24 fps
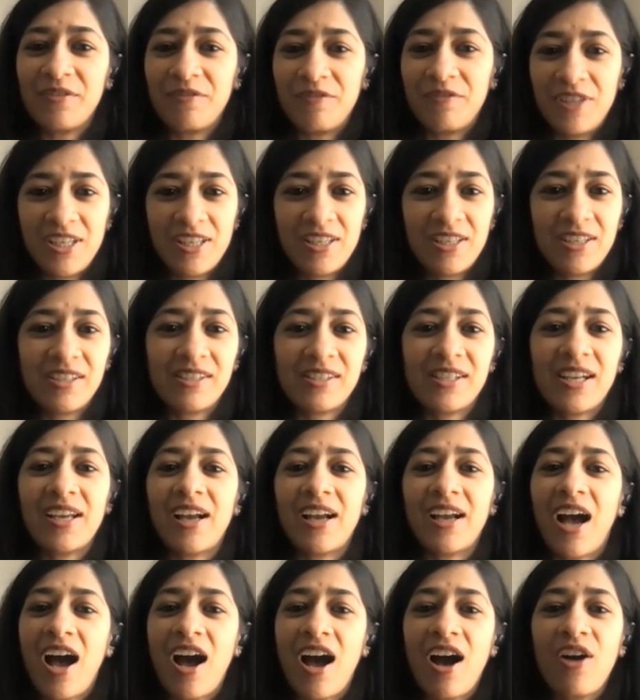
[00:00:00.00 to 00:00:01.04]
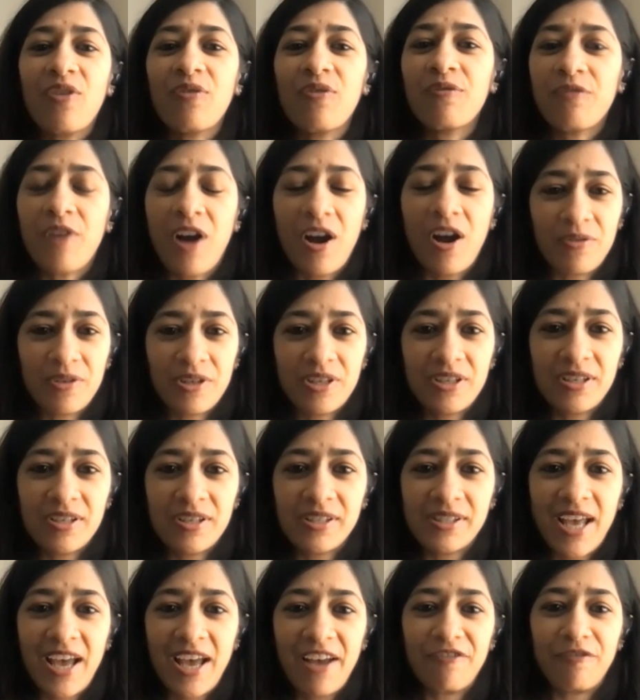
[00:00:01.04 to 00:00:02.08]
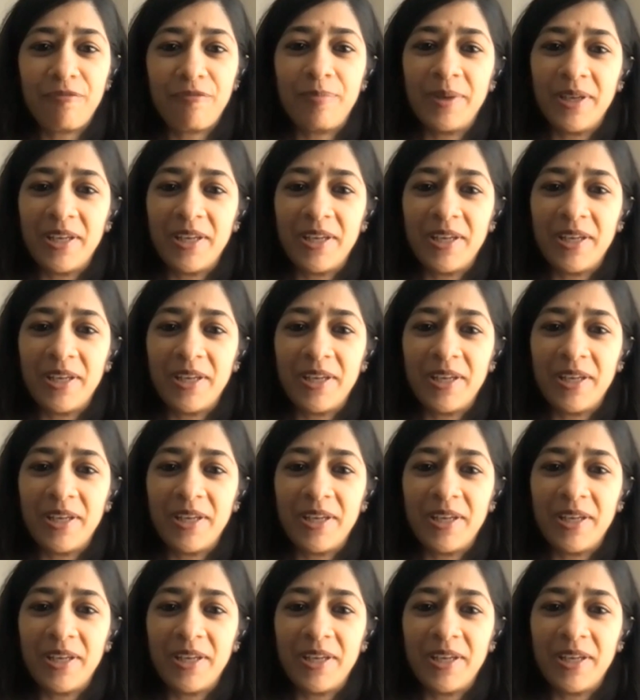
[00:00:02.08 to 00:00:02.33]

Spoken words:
15 years, like how founders have